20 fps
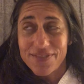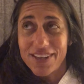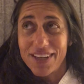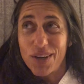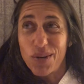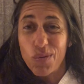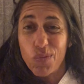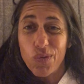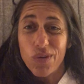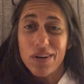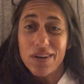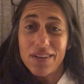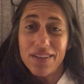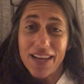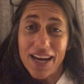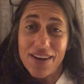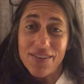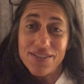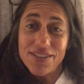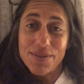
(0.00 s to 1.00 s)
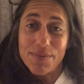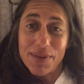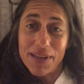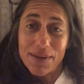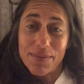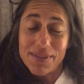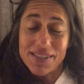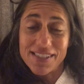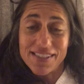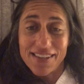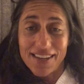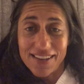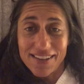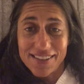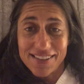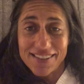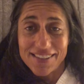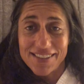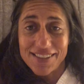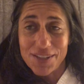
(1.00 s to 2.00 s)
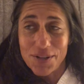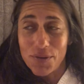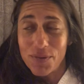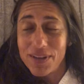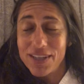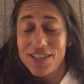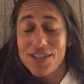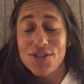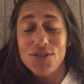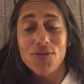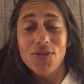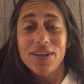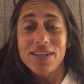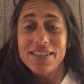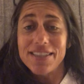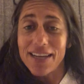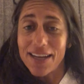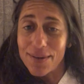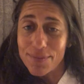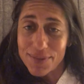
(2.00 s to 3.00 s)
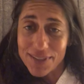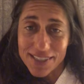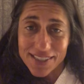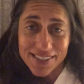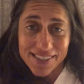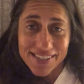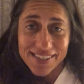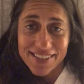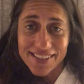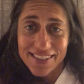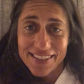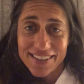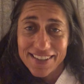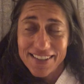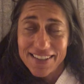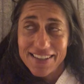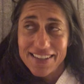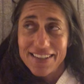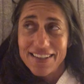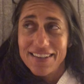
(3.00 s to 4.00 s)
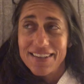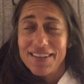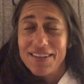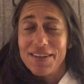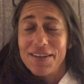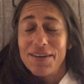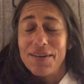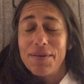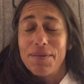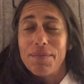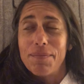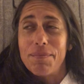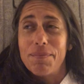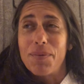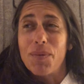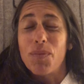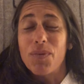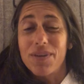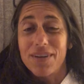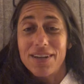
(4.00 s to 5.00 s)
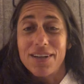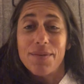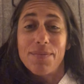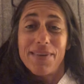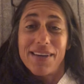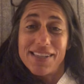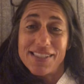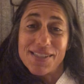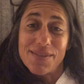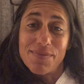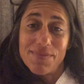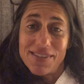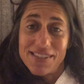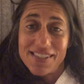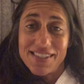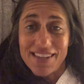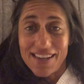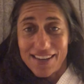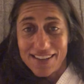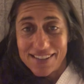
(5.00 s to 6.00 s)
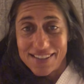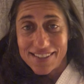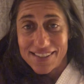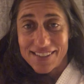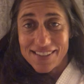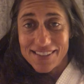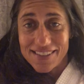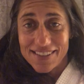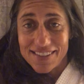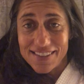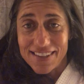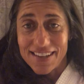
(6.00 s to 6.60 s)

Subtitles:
Like, we're allowed to make mistakes. You know, we can do our damnedest, but we're going to make some mistakes.